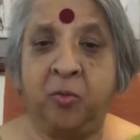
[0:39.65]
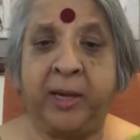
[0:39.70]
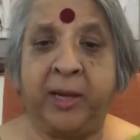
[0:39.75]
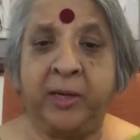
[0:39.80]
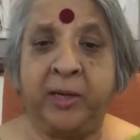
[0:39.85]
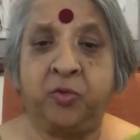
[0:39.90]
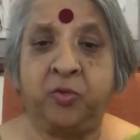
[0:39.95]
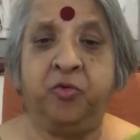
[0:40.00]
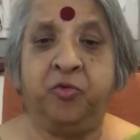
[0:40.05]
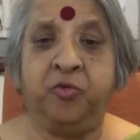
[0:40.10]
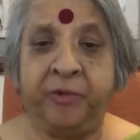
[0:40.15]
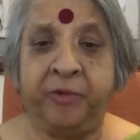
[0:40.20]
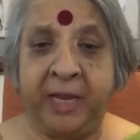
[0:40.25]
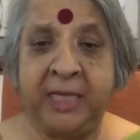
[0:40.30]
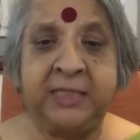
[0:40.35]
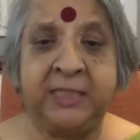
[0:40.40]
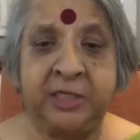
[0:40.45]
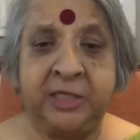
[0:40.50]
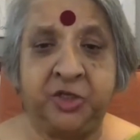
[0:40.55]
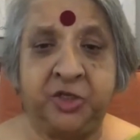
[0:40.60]
one
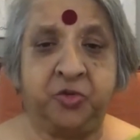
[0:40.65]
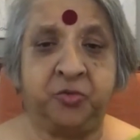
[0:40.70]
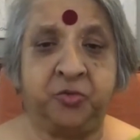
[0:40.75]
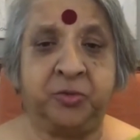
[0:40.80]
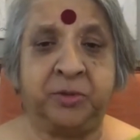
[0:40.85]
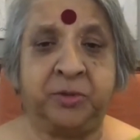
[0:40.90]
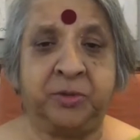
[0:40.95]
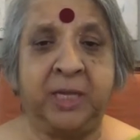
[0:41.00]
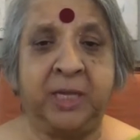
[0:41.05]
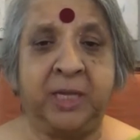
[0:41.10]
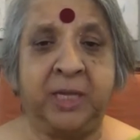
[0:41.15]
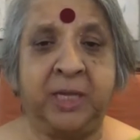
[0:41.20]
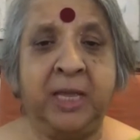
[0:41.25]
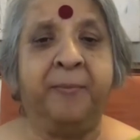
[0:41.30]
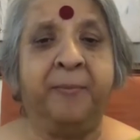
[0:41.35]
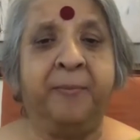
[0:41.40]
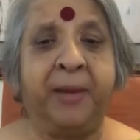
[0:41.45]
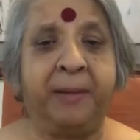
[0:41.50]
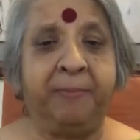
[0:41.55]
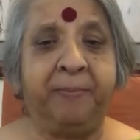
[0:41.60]
could talk,
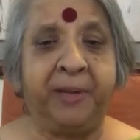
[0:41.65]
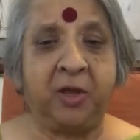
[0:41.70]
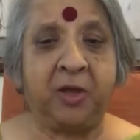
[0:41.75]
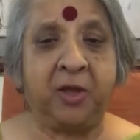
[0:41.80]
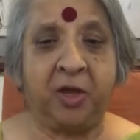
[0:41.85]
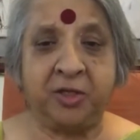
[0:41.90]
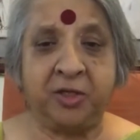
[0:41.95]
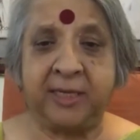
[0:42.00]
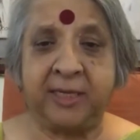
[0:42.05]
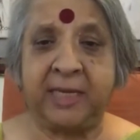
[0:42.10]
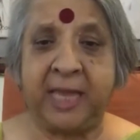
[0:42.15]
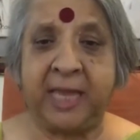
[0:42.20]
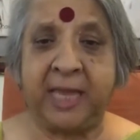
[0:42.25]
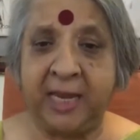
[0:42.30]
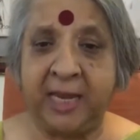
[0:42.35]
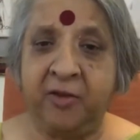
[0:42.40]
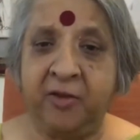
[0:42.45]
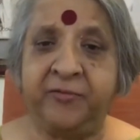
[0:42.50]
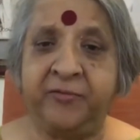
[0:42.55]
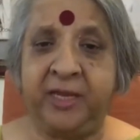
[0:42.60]
one could raise
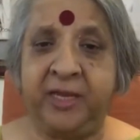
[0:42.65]
issues.